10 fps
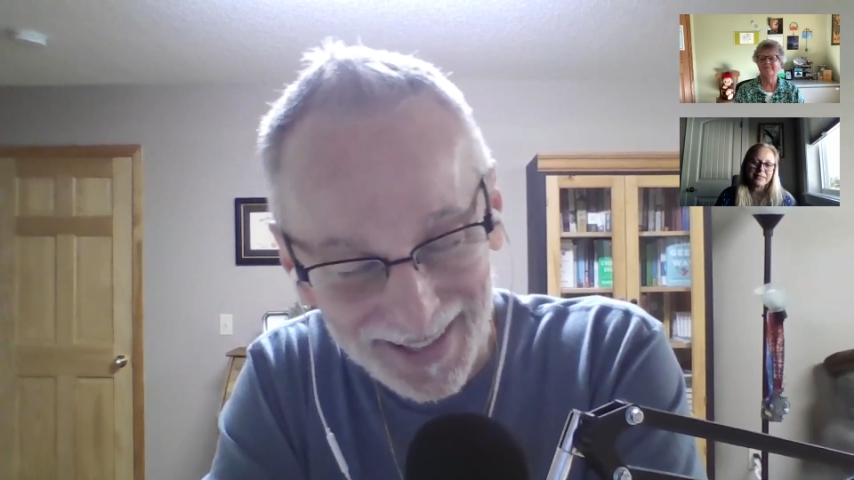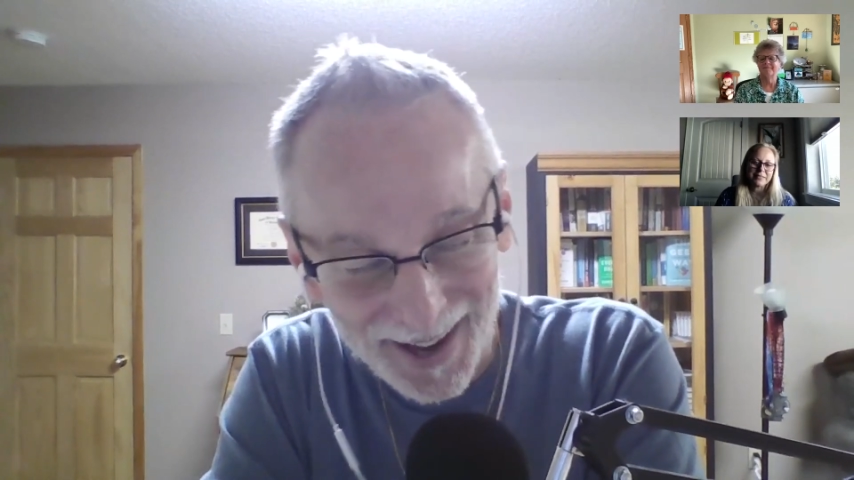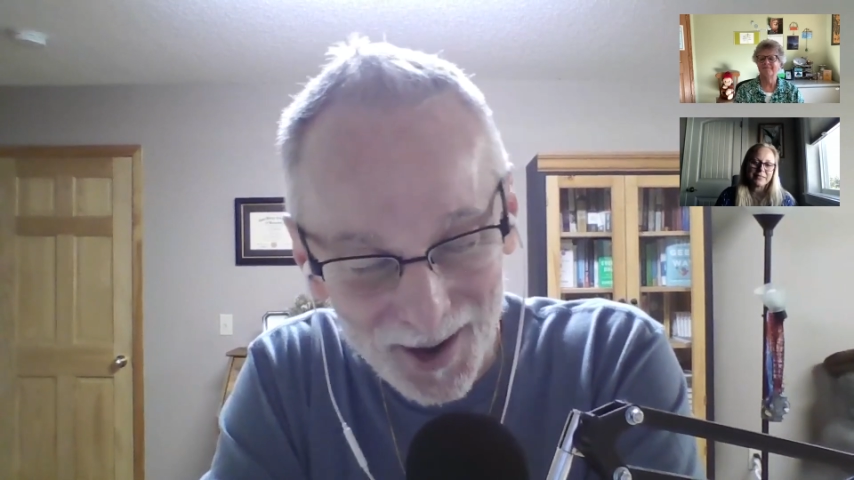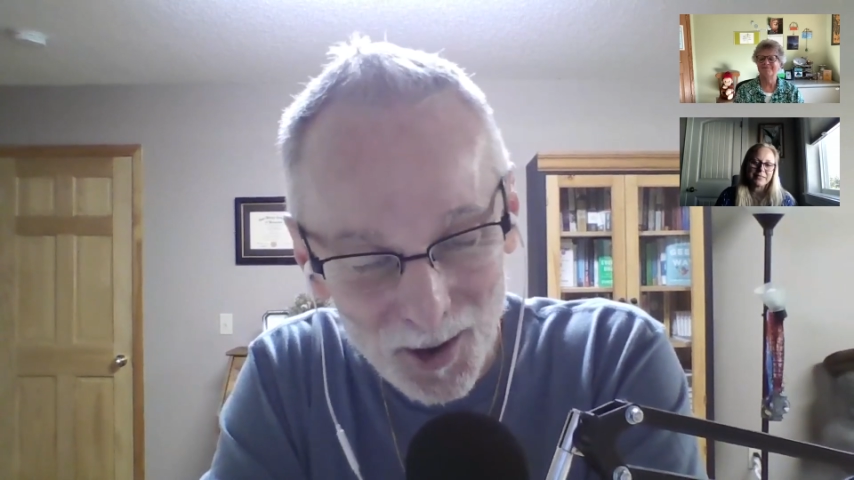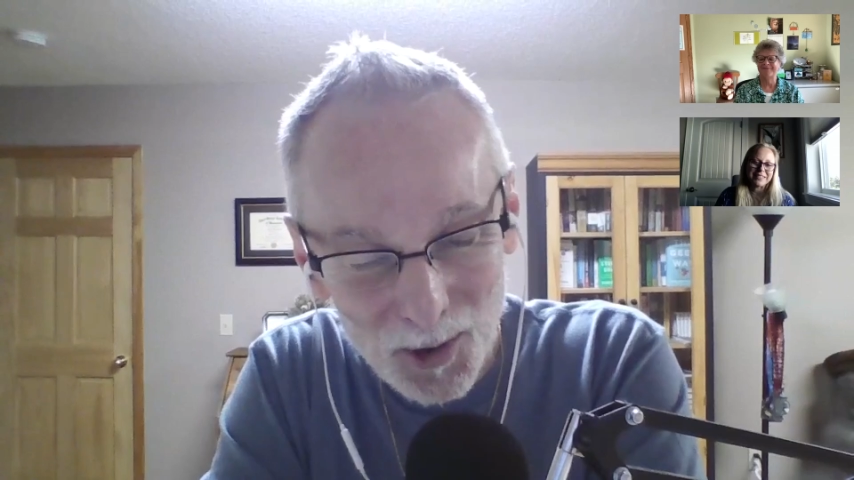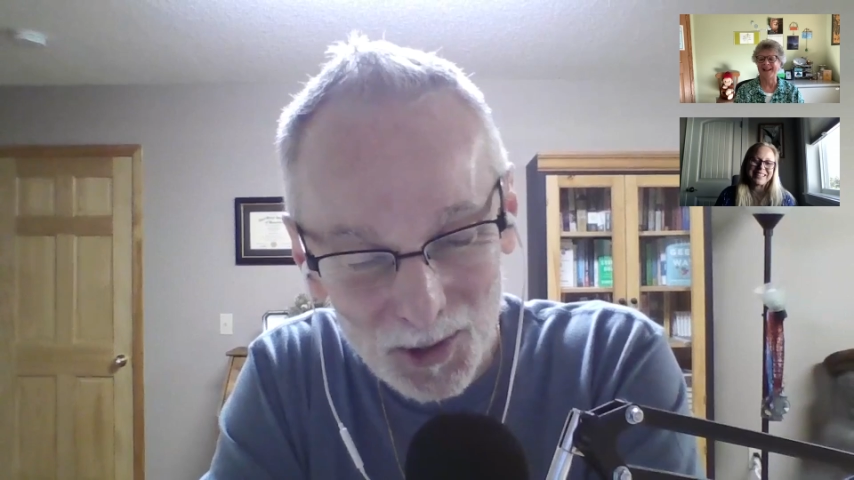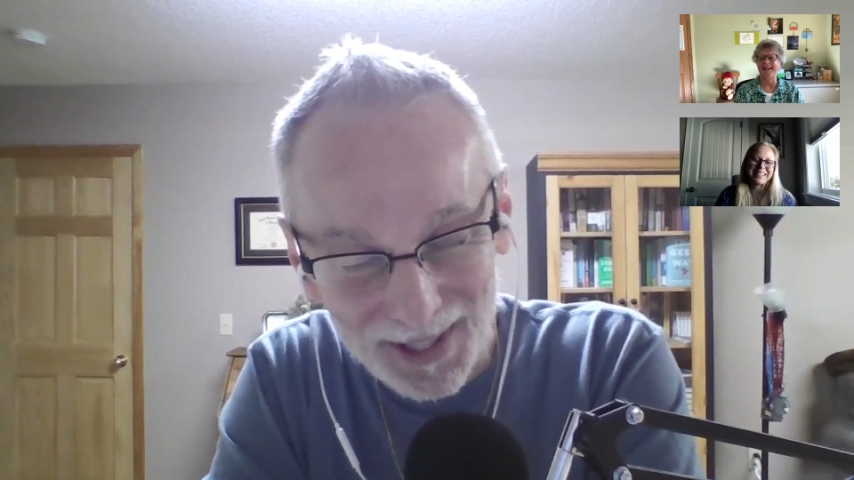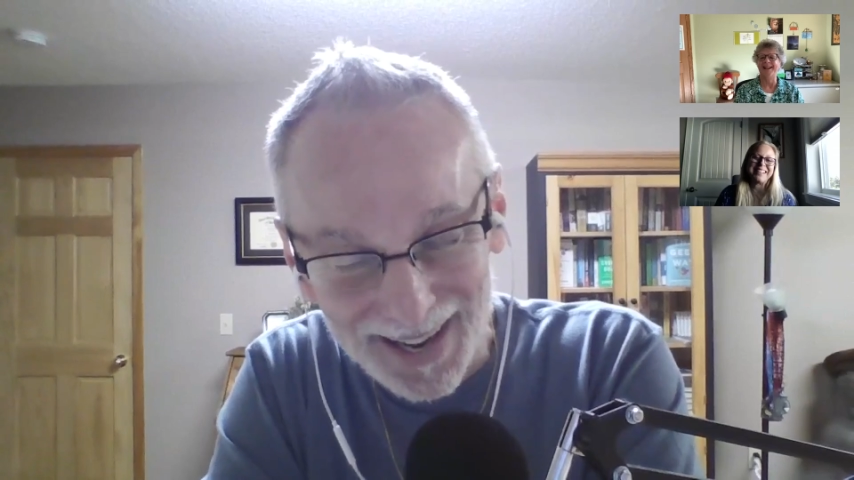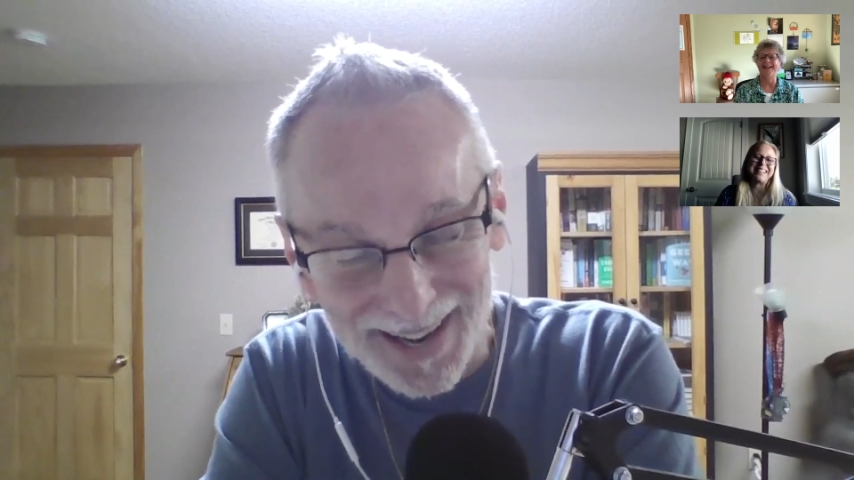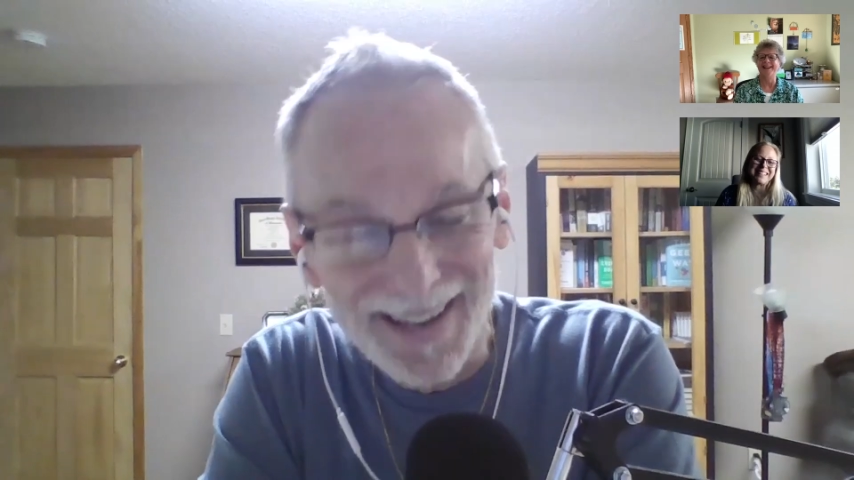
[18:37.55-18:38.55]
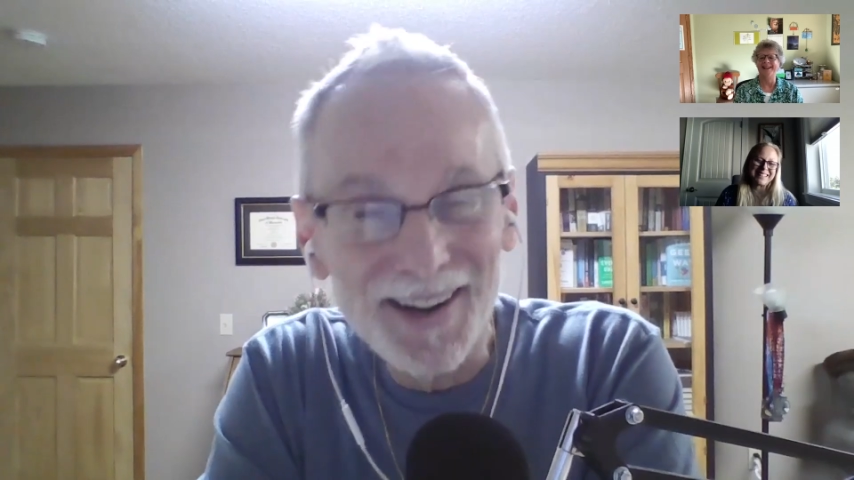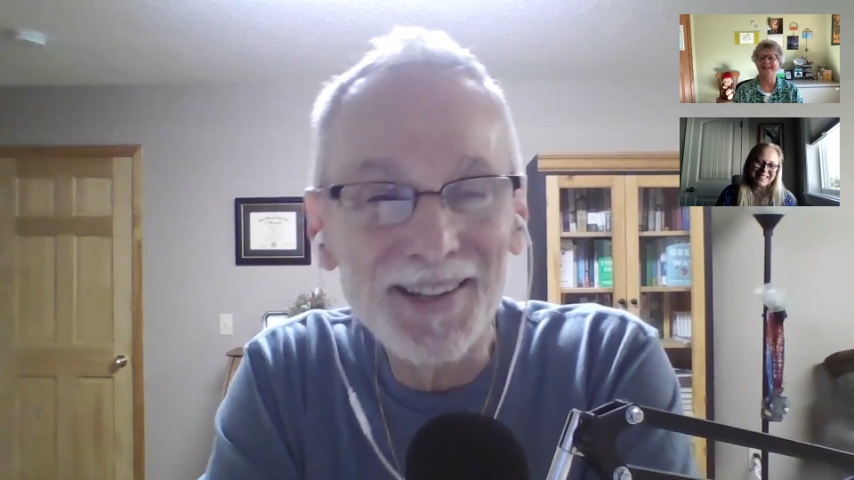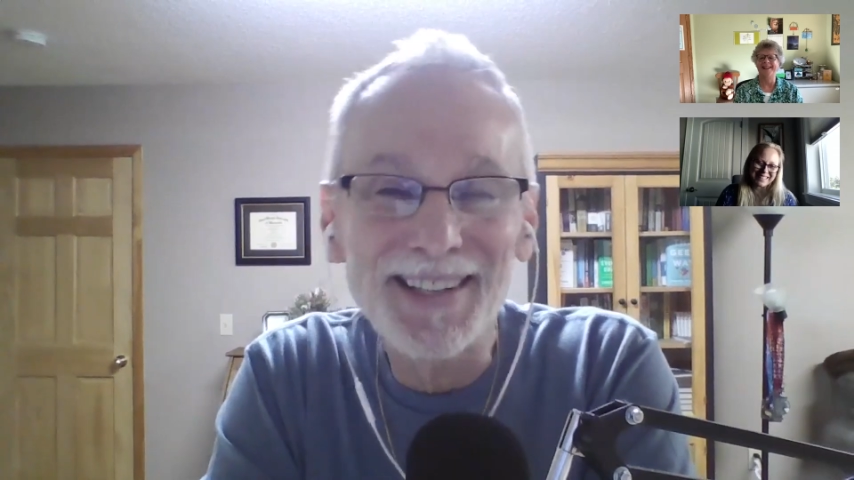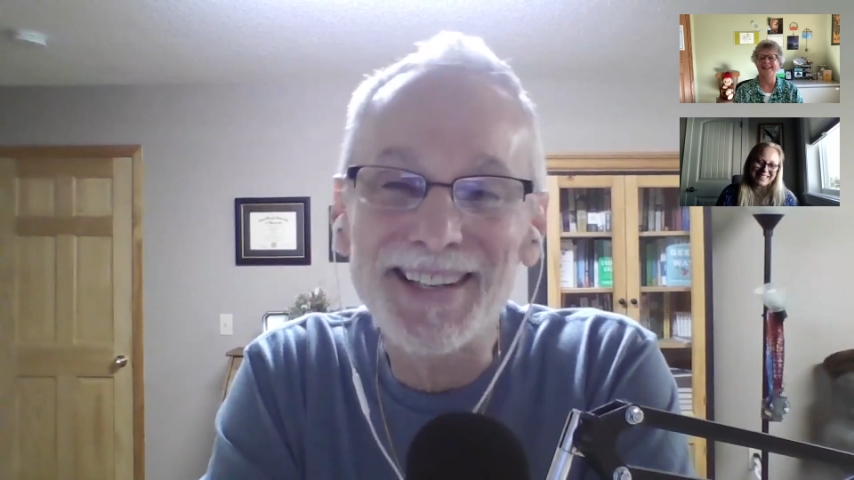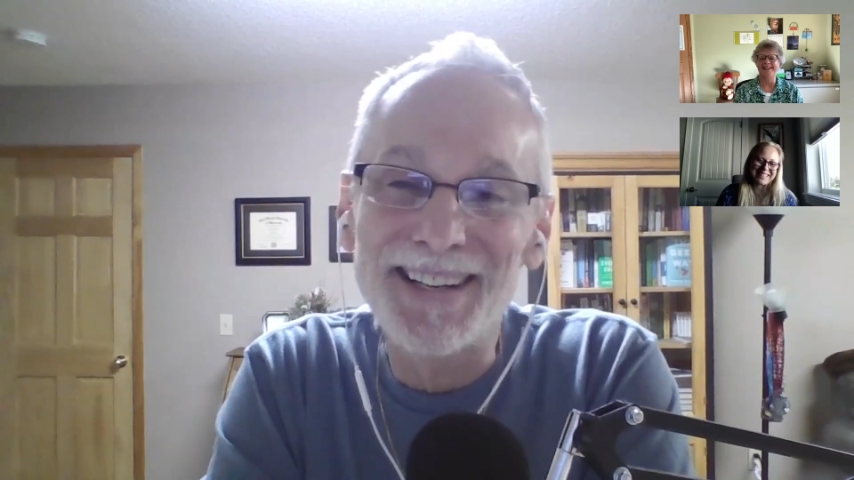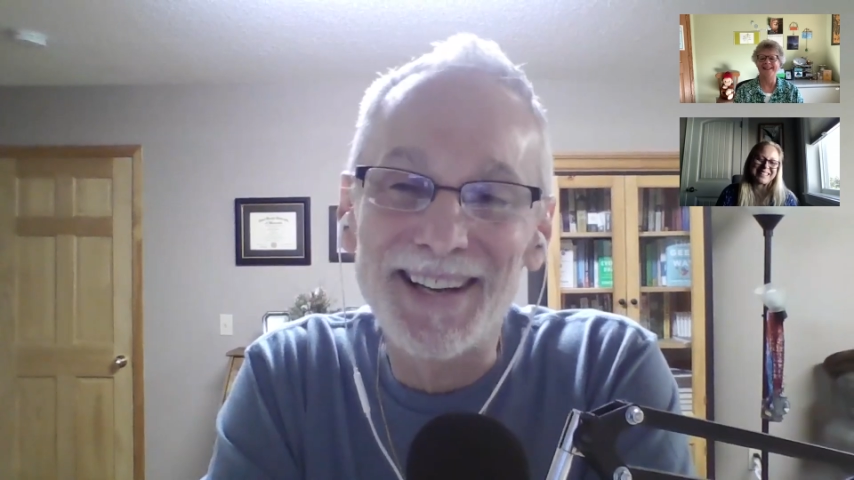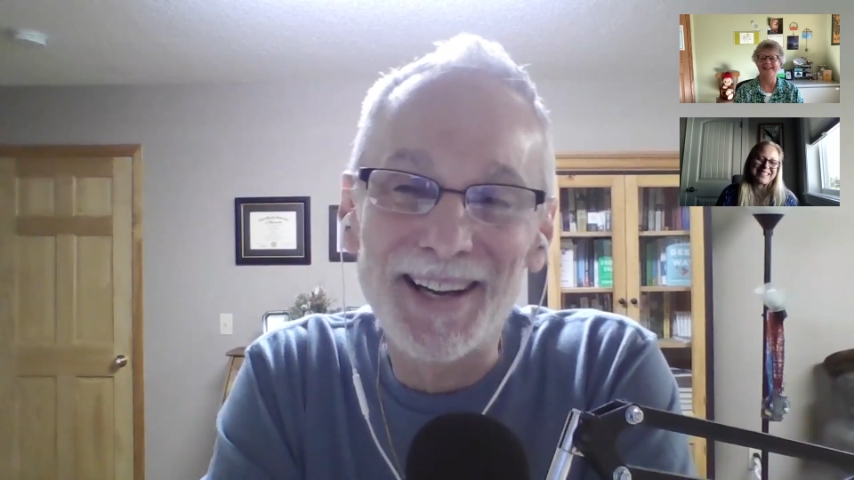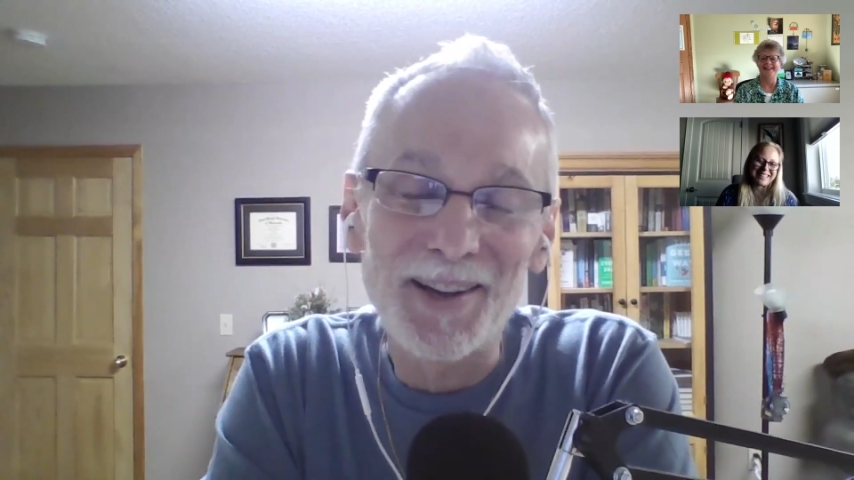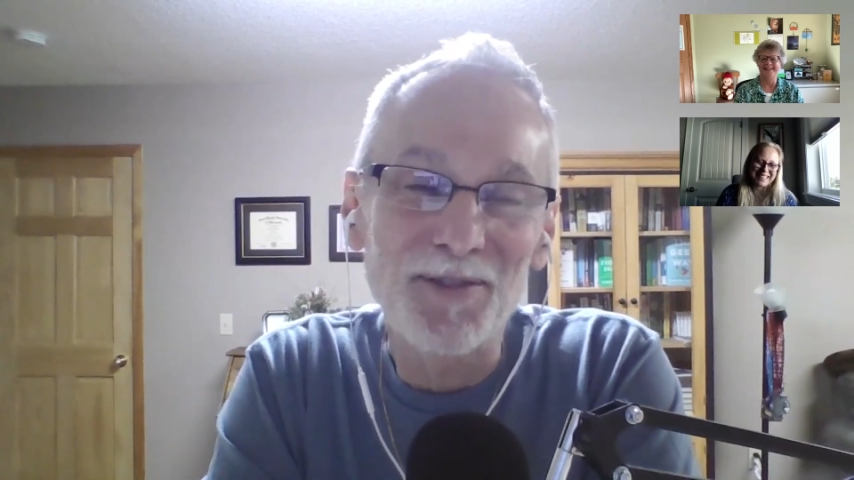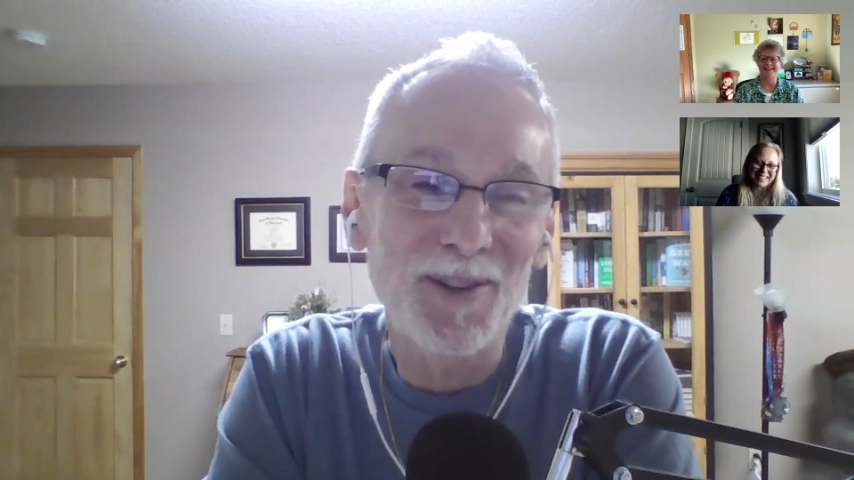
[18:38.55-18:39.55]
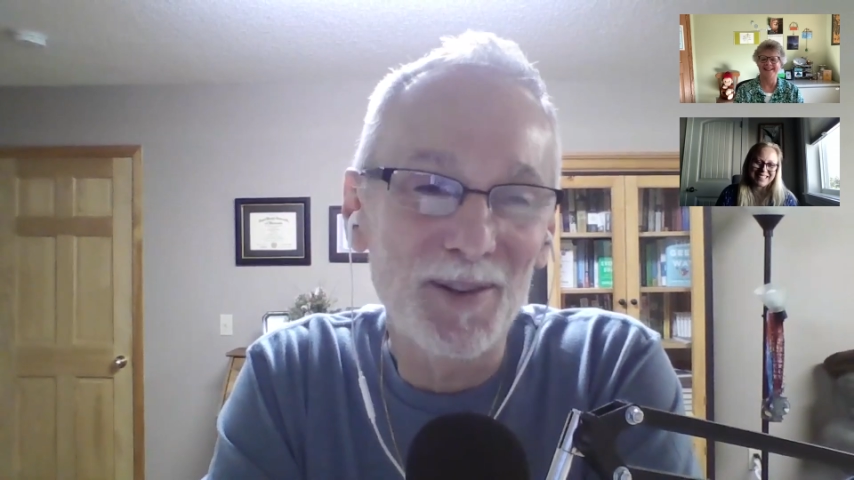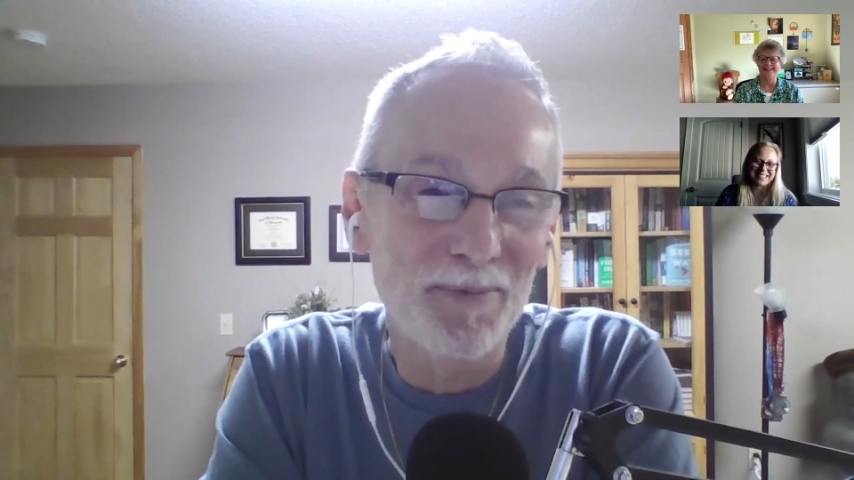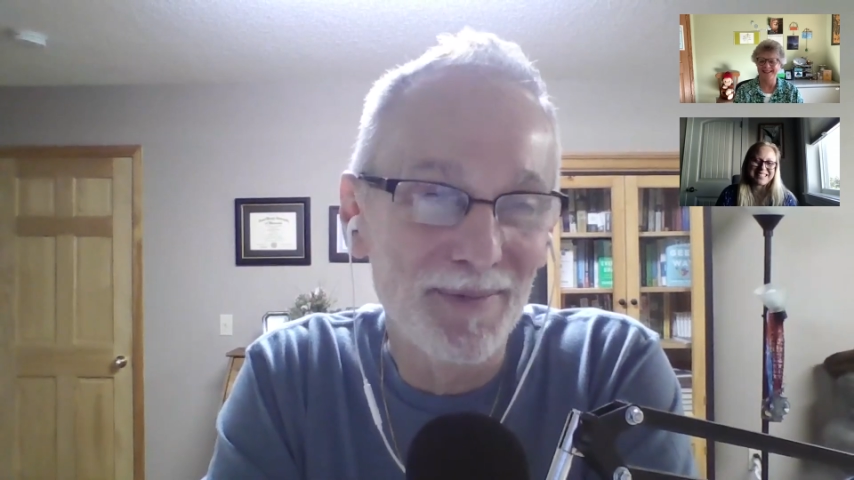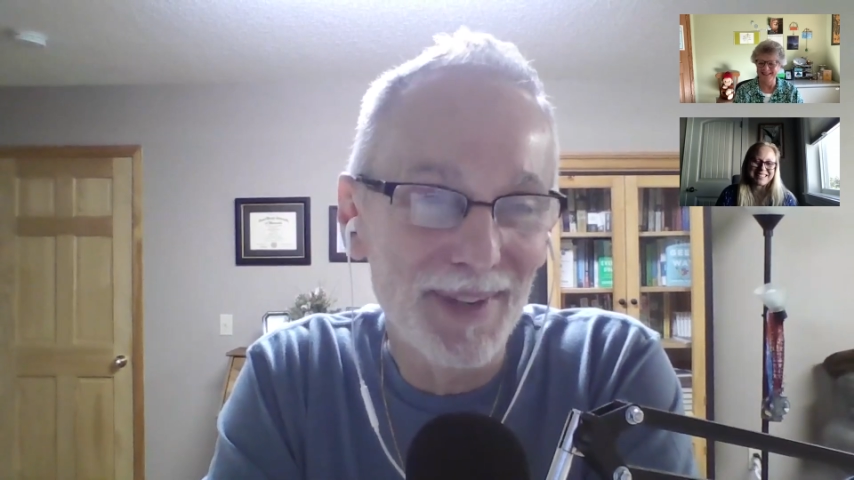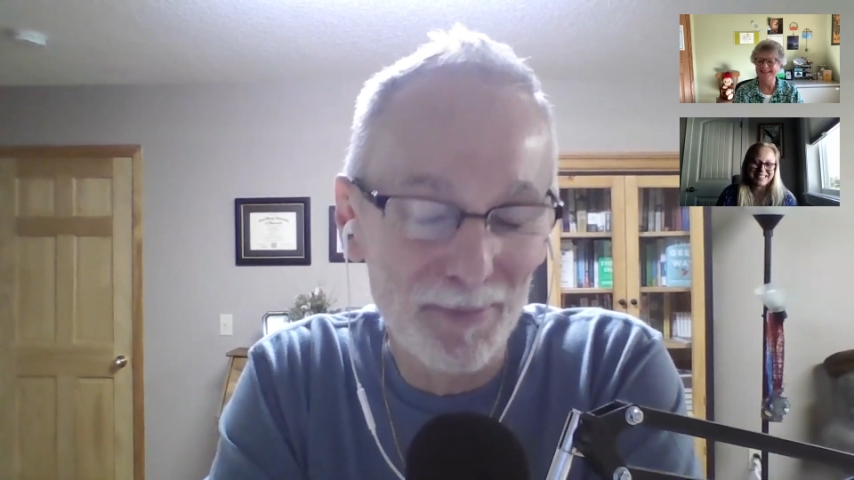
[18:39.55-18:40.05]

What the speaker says: Jose Garcia from